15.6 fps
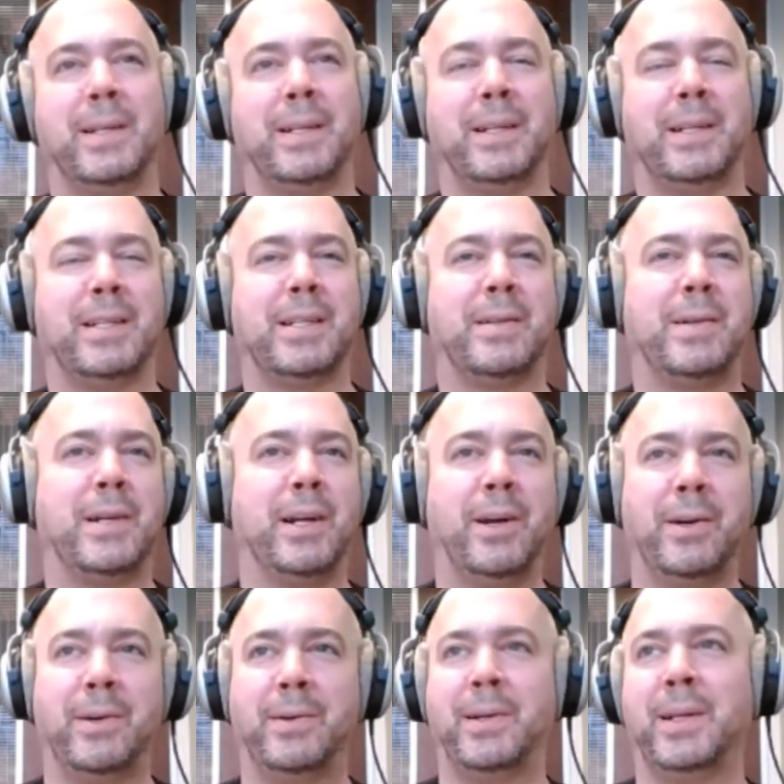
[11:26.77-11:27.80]
And so I
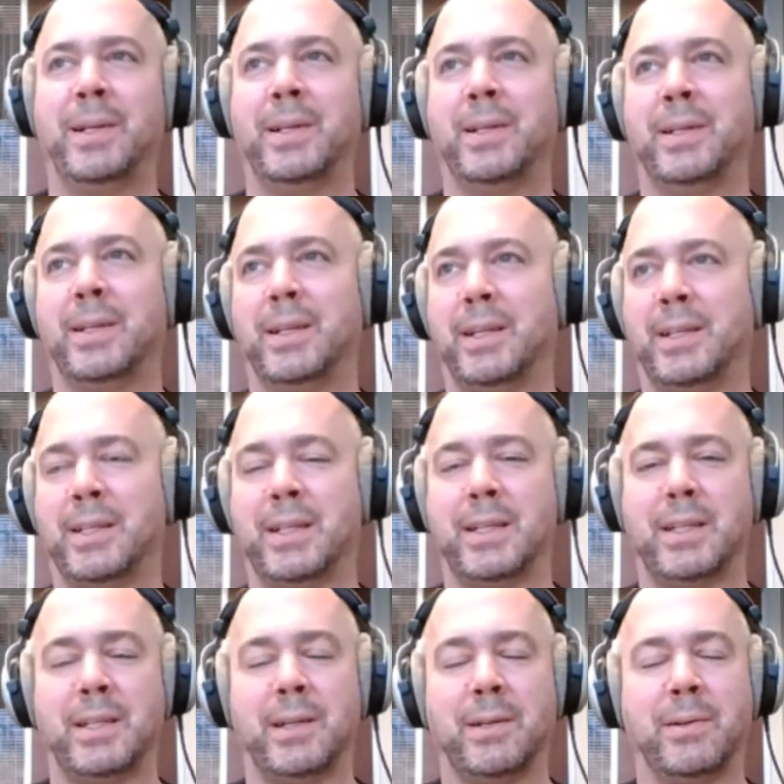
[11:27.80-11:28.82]
go, and it's
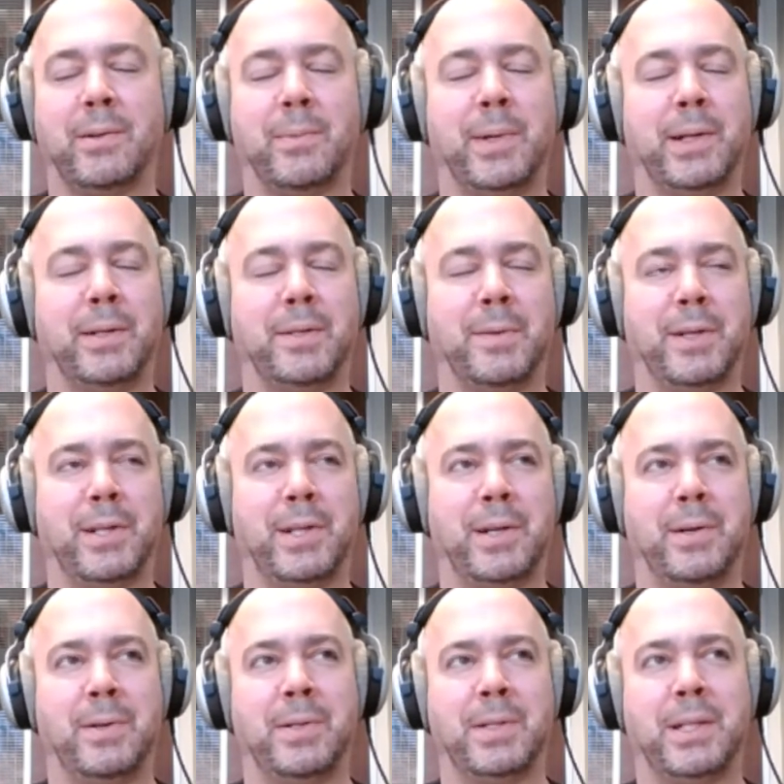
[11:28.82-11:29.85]
this thing called Wigas
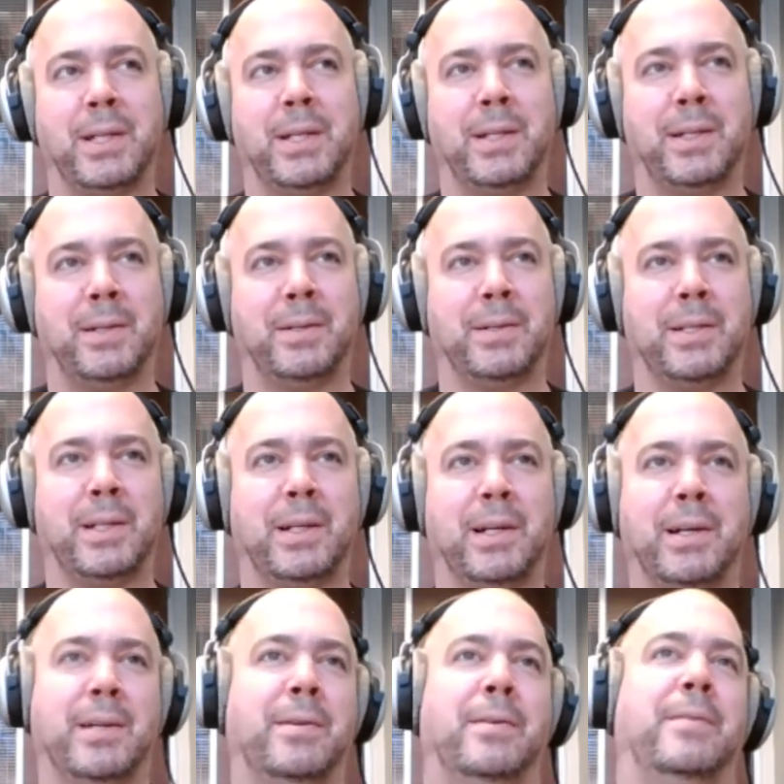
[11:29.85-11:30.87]
Rancheros, and there's like
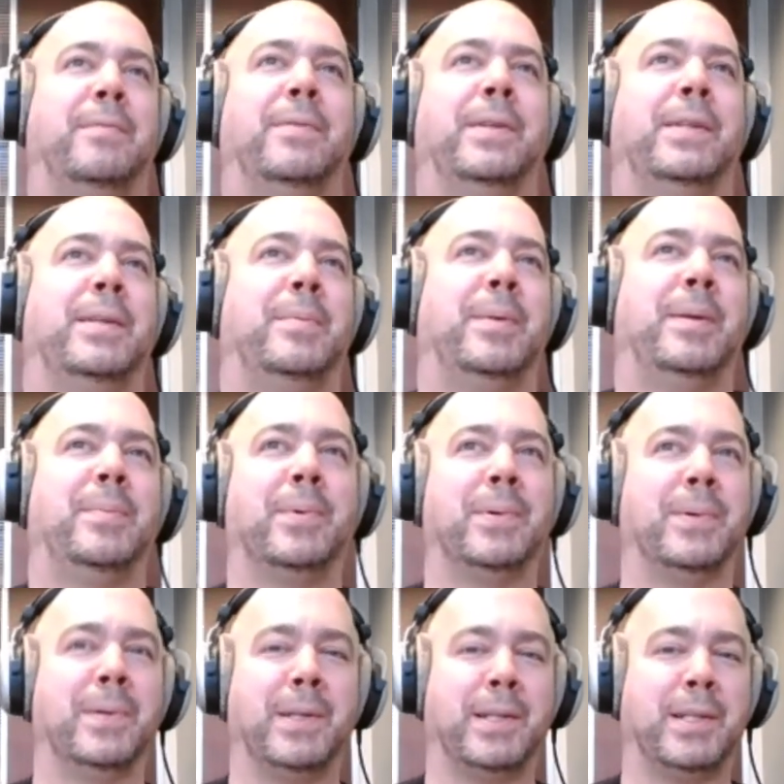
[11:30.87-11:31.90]
150
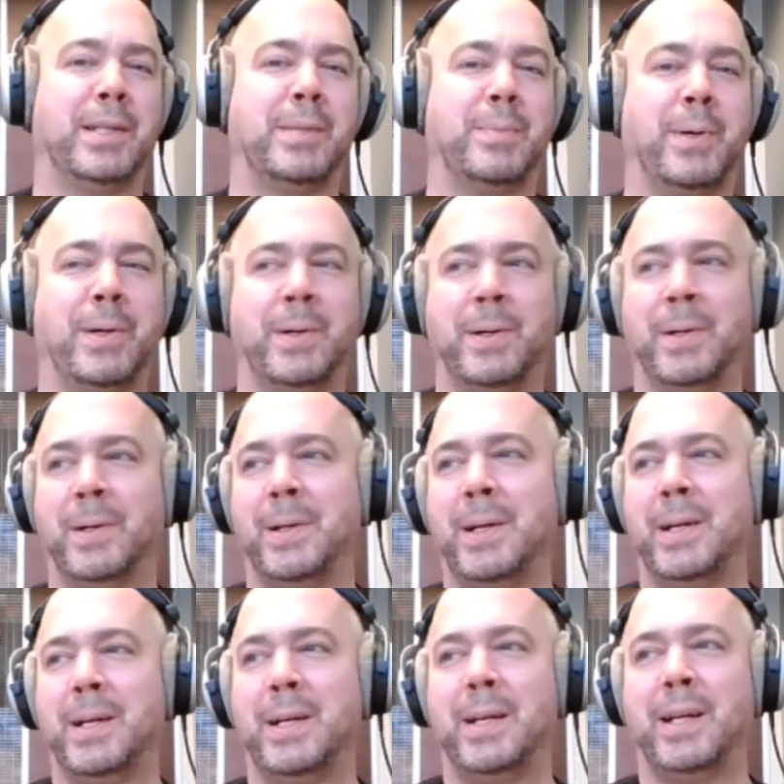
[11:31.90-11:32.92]
people in this bar.
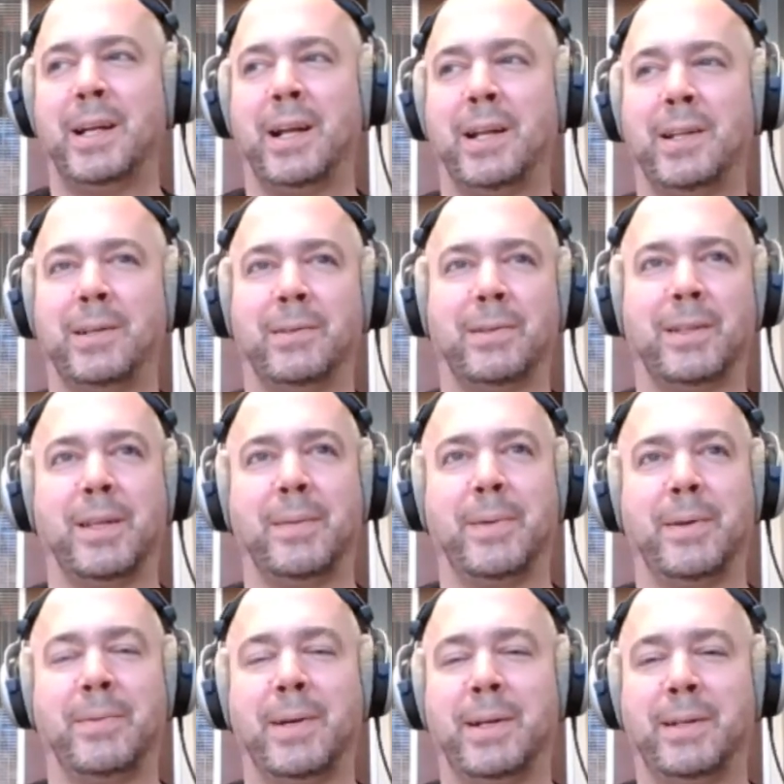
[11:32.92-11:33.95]
And I like looked at my
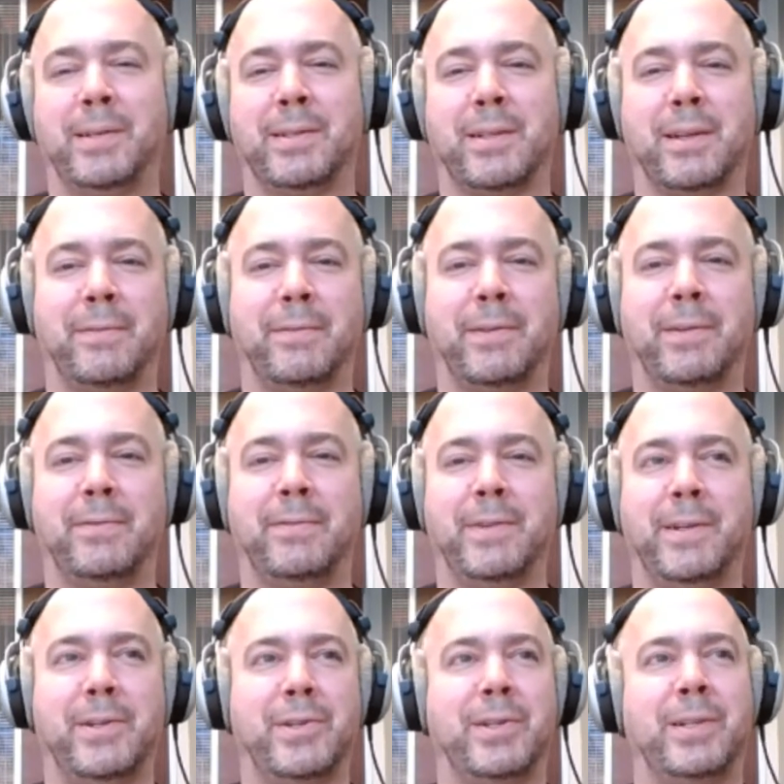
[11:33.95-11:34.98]
right, and there's like Phil
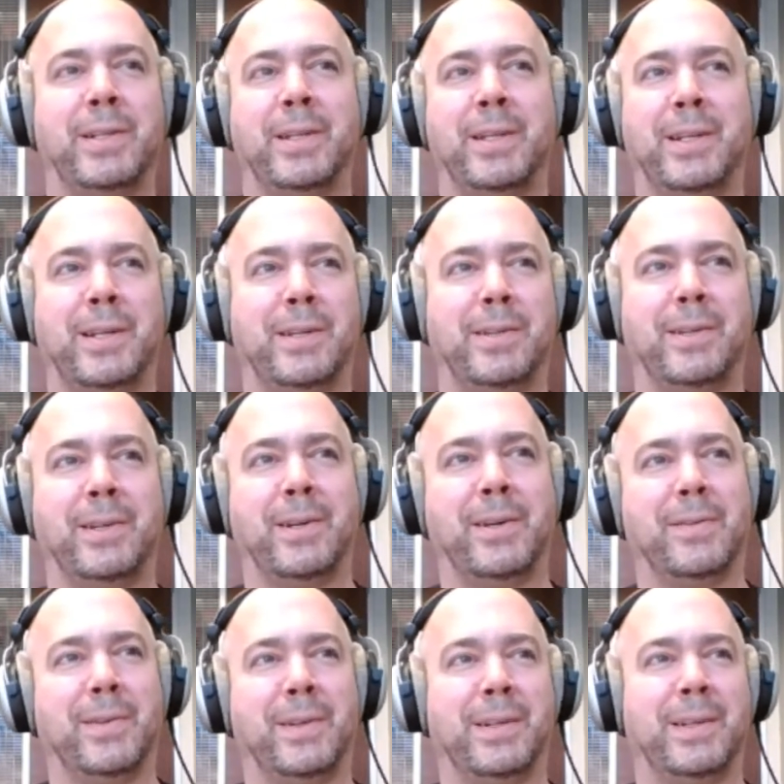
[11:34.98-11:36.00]
Fish, and then I look
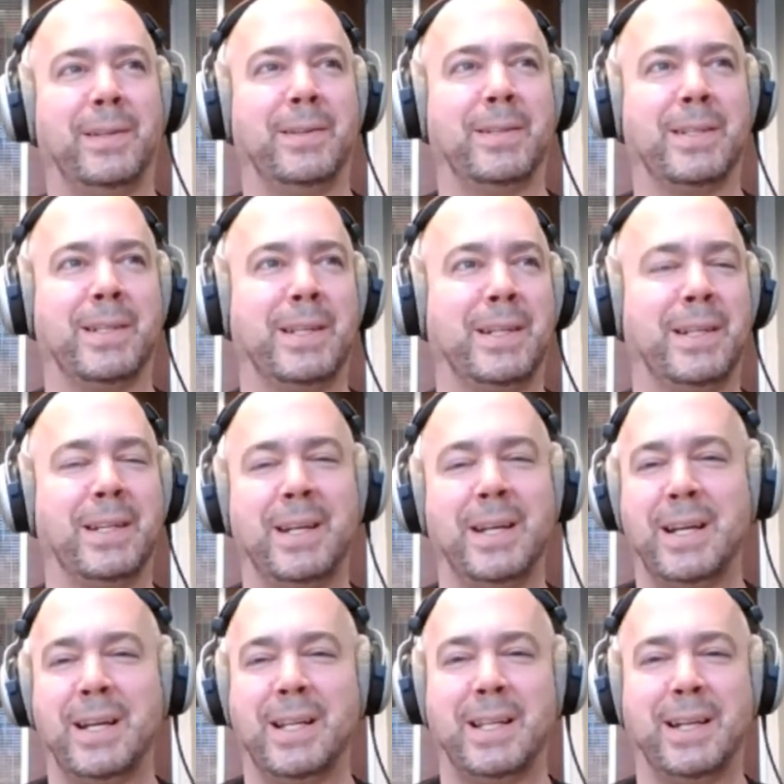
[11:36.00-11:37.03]
over, and there's like
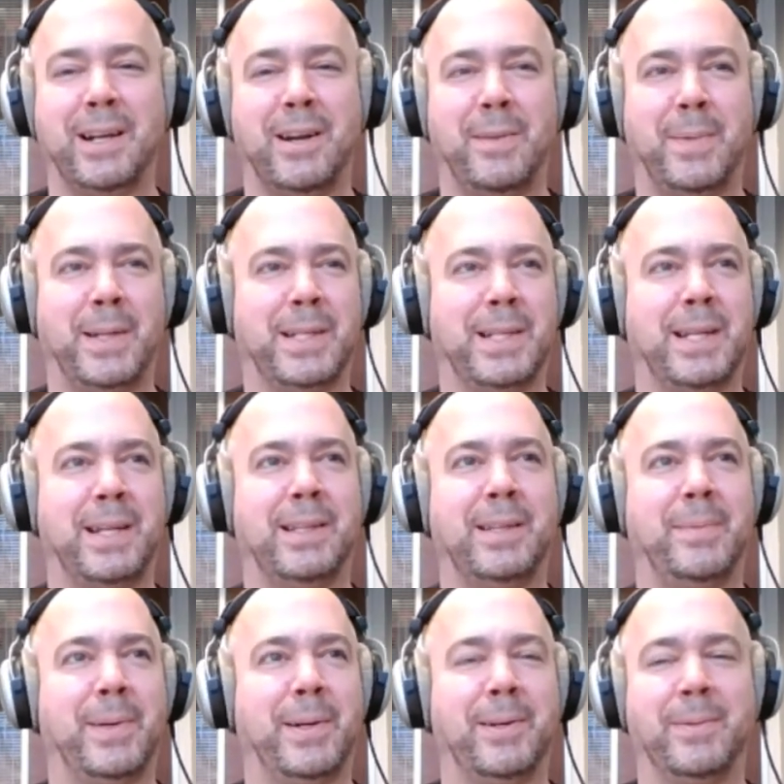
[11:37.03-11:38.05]
the guy who made Stanley
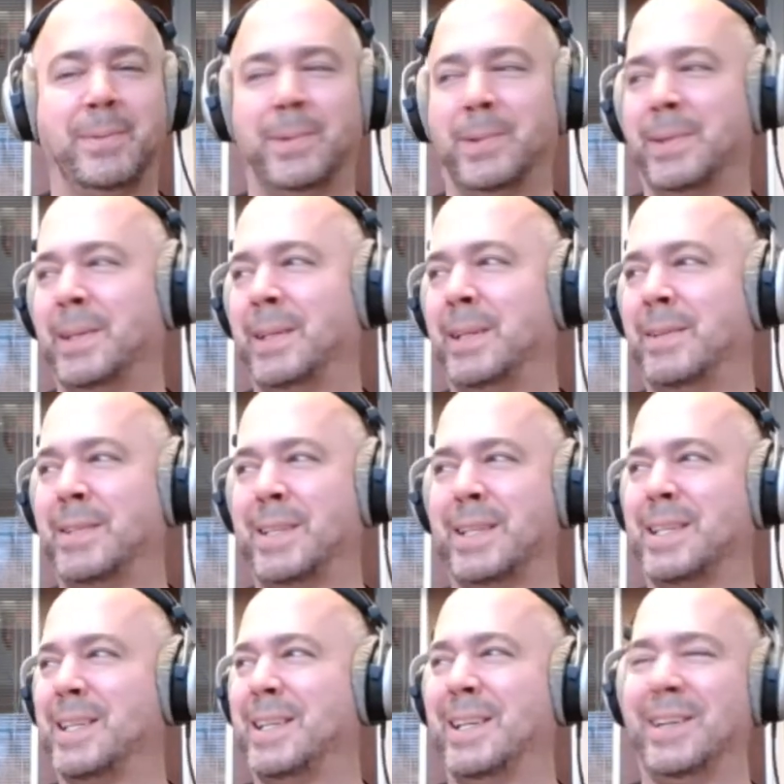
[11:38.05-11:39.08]
Parable, and it's
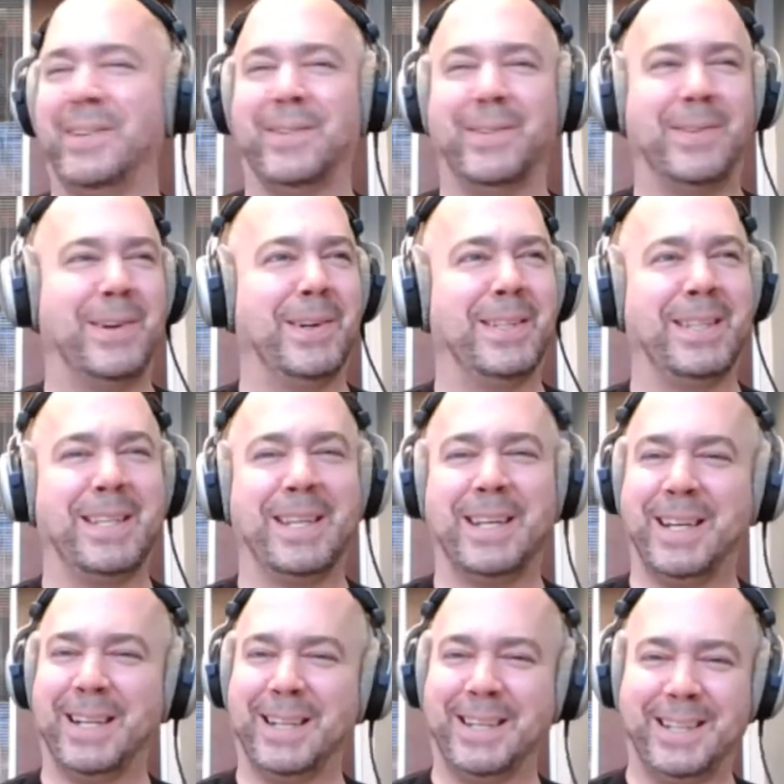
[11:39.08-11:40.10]
just like, what the
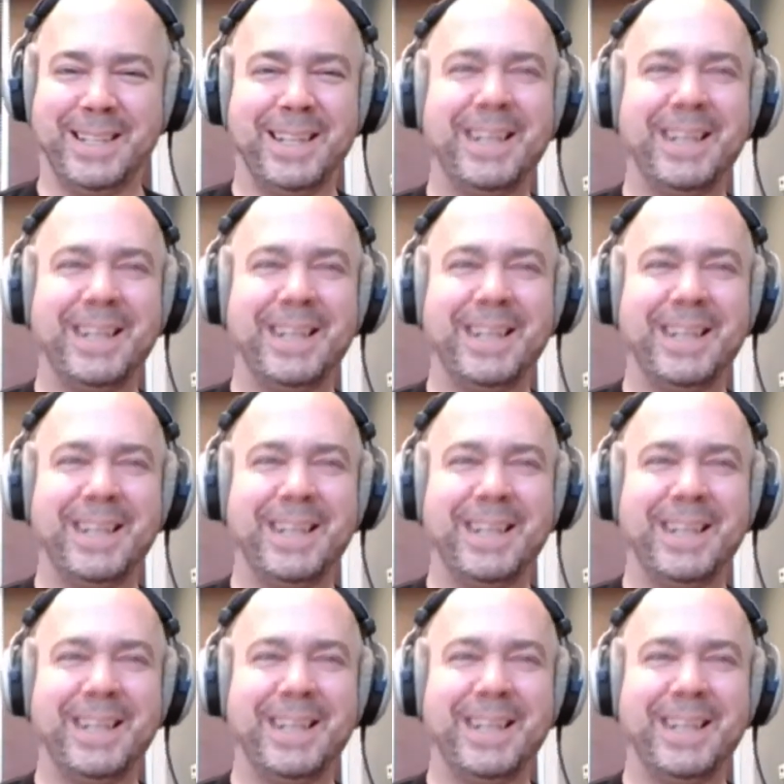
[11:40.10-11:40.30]
heck?